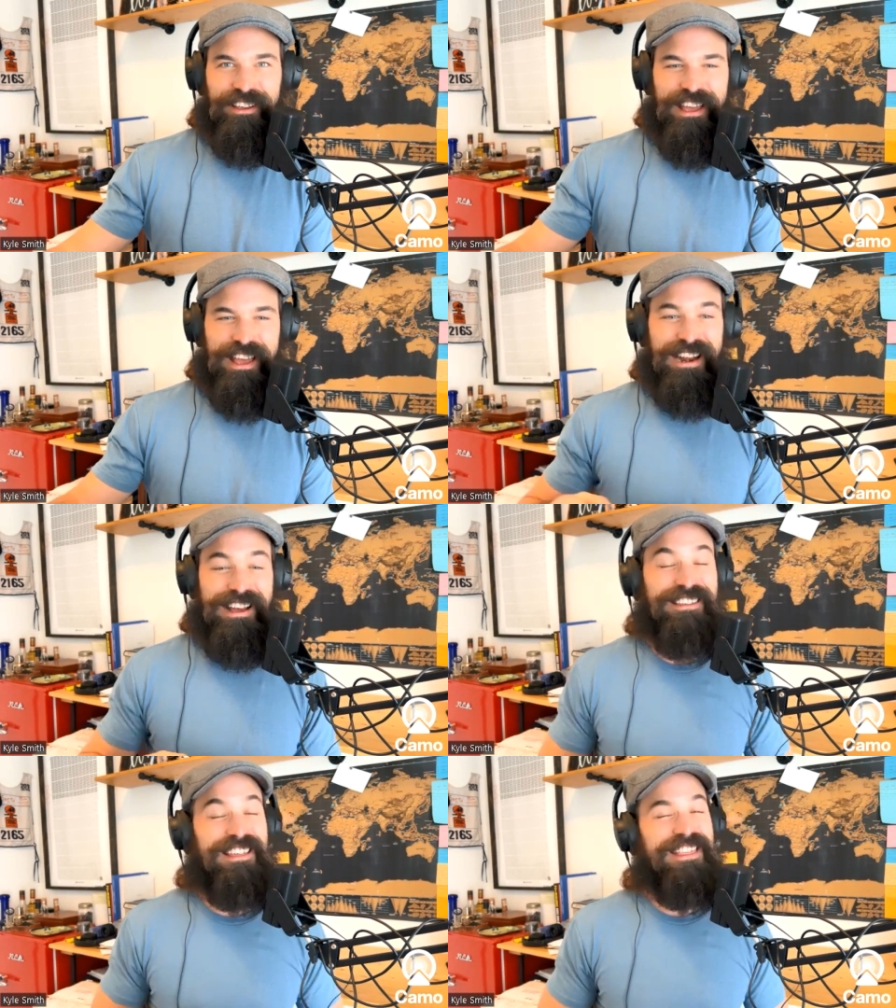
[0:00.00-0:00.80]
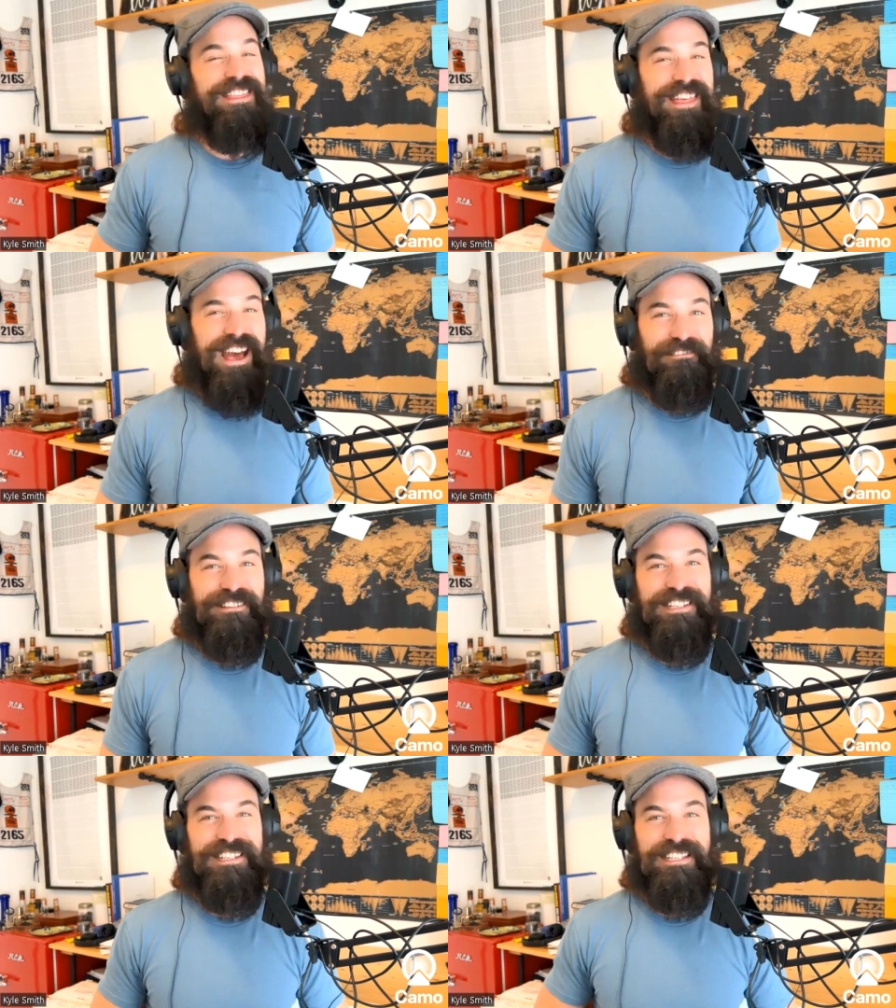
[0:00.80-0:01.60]
and i thought that
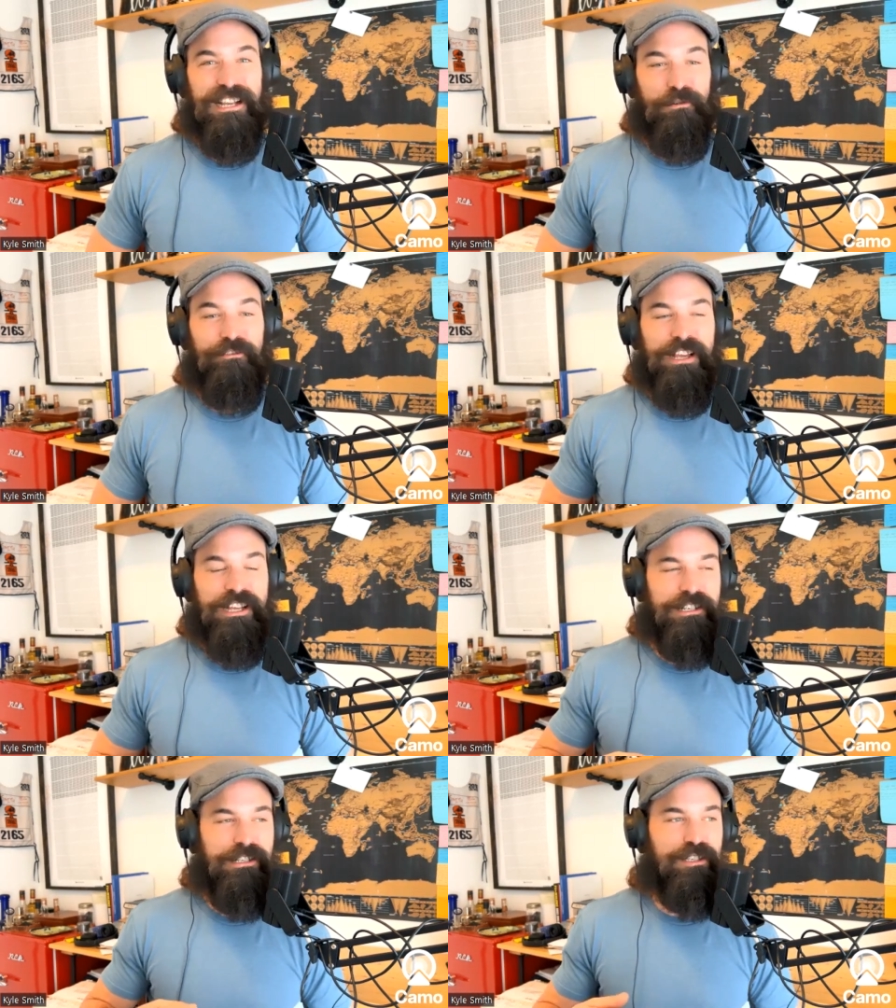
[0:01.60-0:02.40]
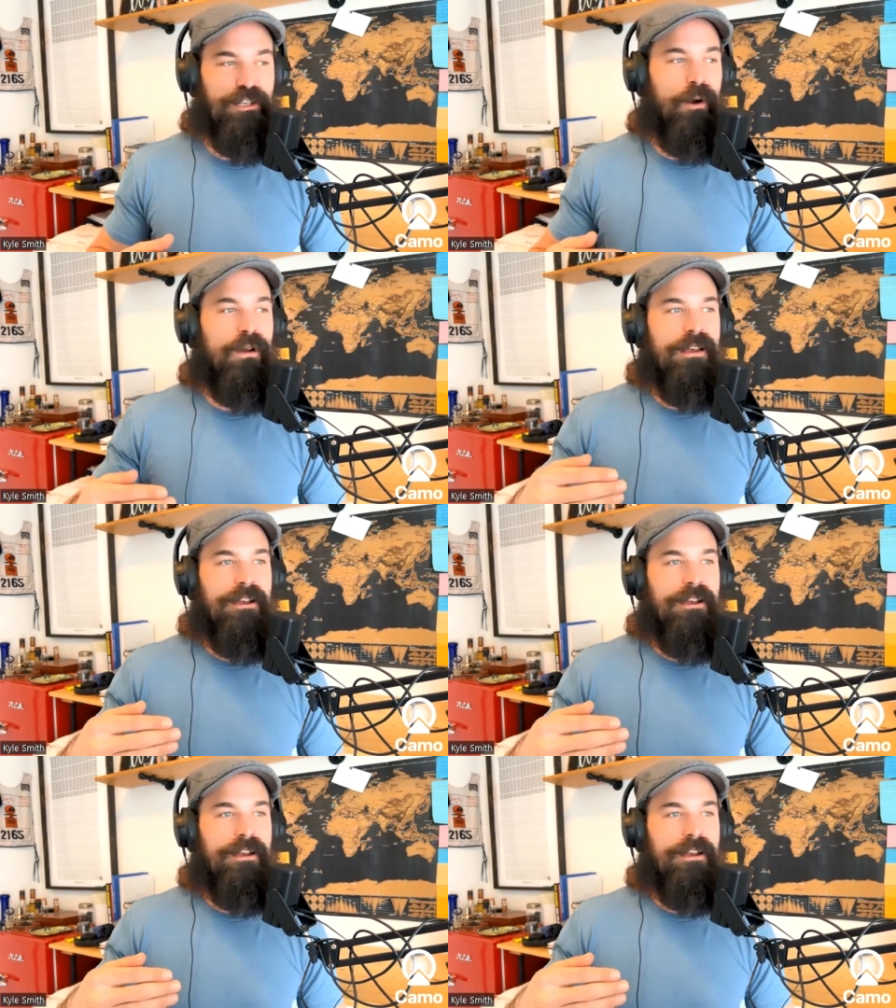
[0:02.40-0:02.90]
was a sick reflection so